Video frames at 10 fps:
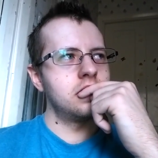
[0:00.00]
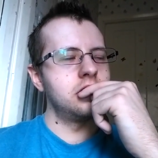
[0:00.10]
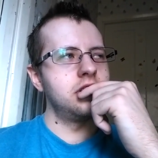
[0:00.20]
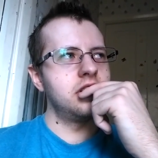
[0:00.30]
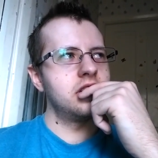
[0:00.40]

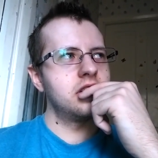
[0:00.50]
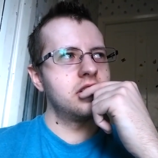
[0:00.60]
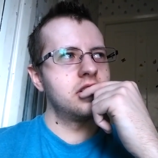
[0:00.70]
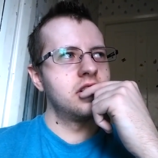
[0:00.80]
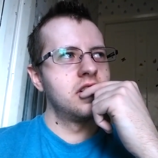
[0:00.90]
one,
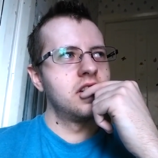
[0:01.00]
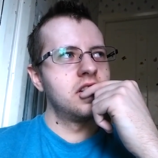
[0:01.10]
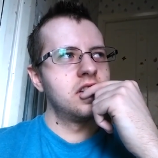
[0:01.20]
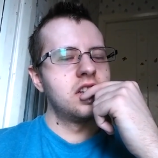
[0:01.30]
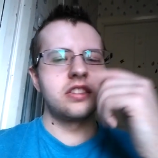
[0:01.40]

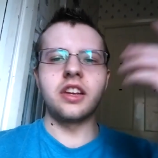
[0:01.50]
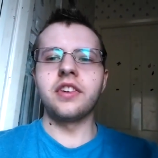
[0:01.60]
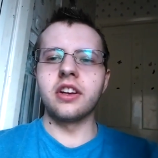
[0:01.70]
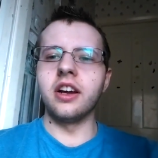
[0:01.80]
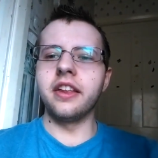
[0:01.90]

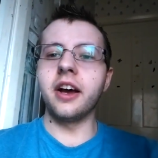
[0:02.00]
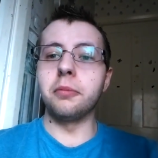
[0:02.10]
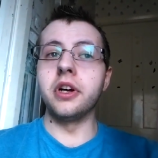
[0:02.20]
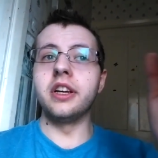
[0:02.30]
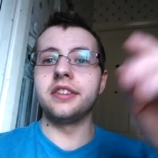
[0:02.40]
something like
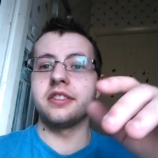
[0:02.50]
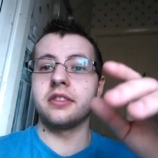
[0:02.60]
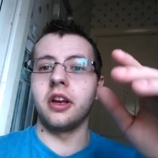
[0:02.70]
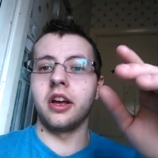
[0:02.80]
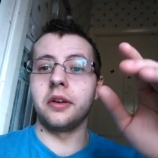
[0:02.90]
that, but
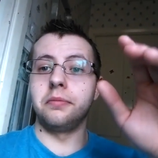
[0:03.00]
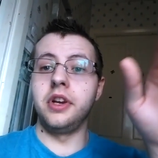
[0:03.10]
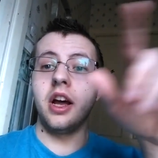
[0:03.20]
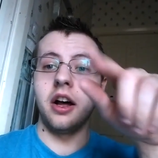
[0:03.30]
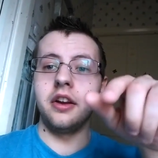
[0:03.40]
it's uh,
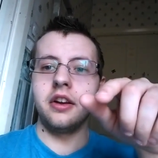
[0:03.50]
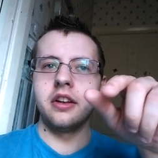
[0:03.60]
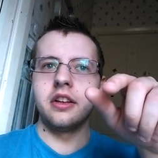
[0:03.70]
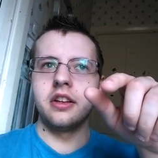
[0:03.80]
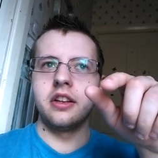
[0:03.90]
none.
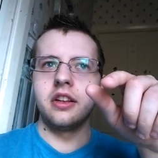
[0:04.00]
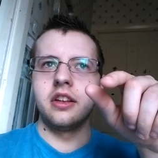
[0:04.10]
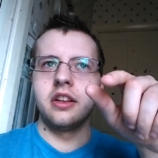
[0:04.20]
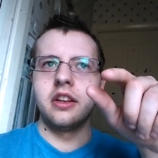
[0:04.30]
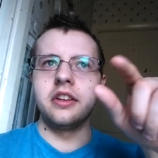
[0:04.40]

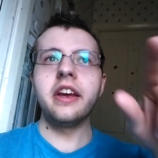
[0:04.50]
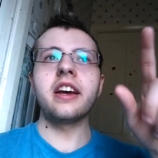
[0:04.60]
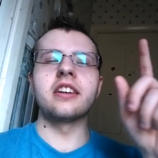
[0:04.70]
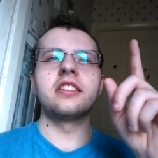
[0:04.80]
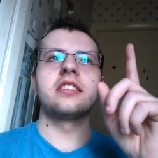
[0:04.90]
Yeah,
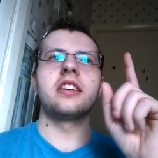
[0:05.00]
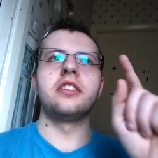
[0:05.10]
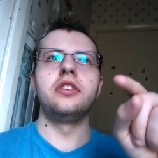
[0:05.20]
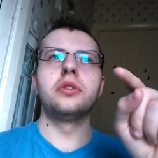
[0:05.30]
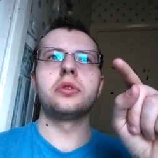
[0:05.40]
because it
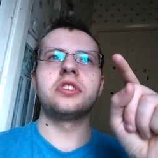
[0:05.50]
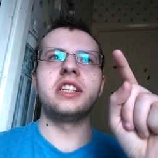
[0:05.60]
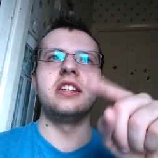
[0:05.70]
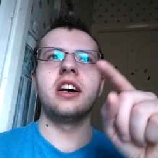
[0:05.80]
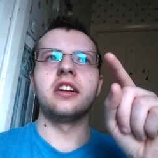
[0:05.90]
said
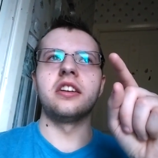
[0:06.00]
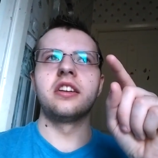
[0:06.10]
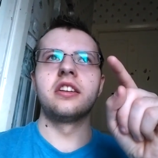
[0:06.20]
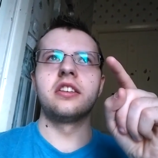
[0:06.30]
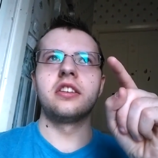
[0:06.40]
naughty nun.
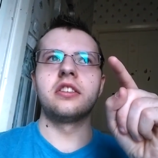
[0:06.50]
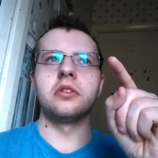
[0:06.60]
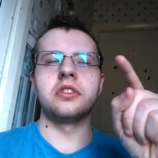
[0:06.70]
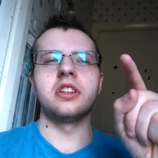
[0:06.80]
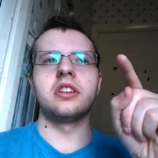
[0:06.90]

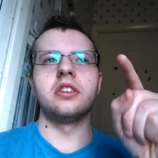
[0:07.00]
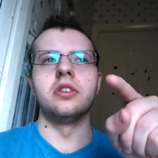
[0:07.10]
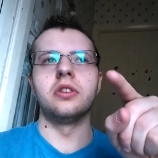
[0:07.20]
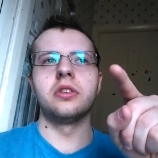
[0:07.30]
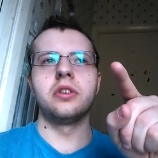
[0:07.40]
was it
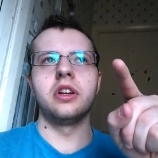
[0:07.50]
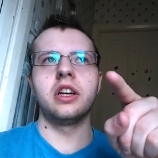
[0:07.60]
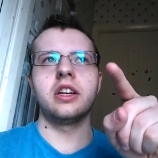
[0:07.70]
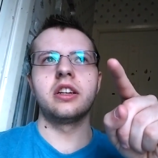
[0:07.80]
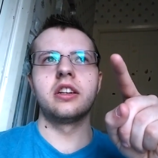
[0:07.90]
no,
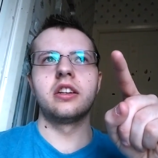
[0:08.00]
nah?